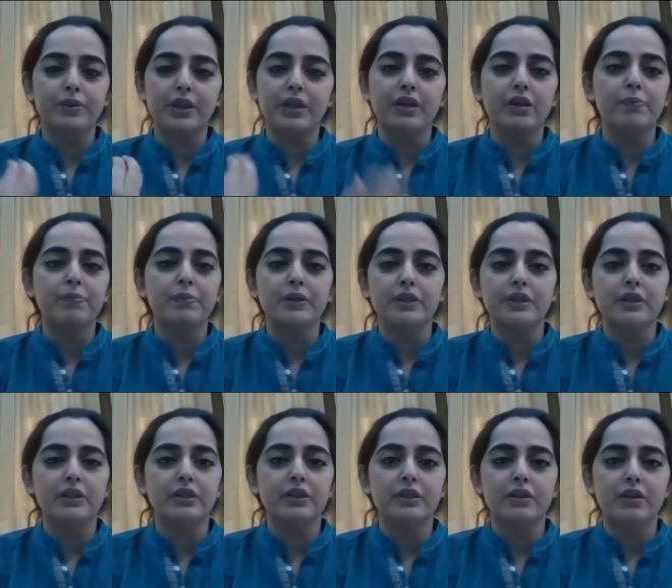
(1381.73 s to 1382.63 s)
single
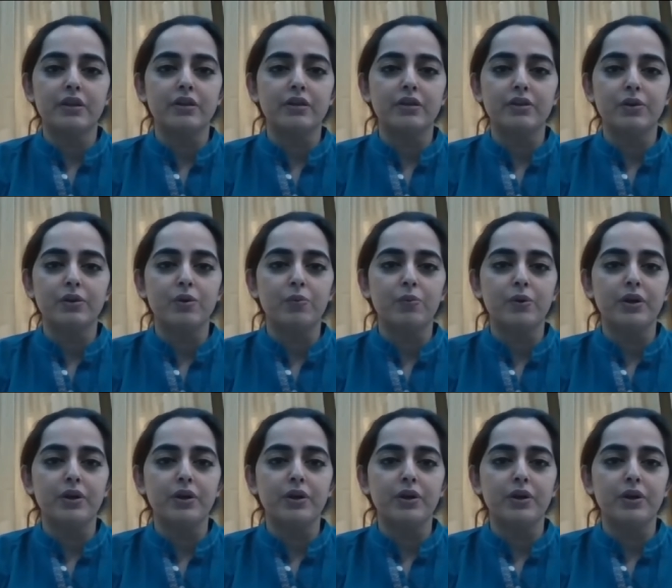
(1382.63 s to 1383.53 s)
person, uh, you know
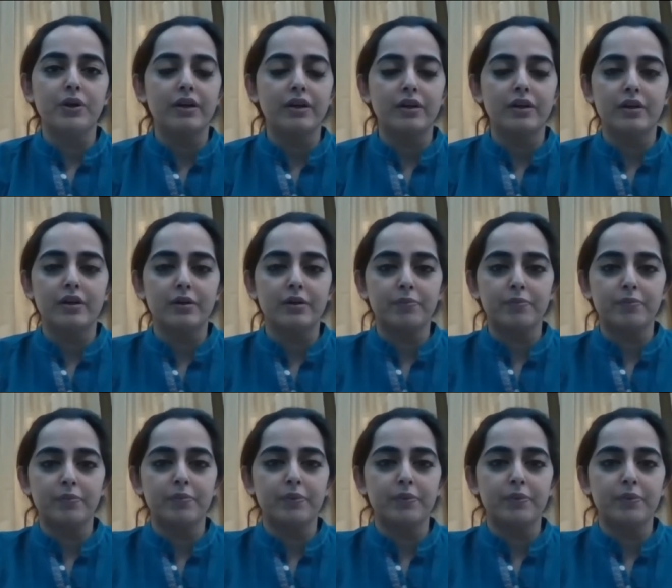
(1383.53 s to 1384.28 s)
working, uh,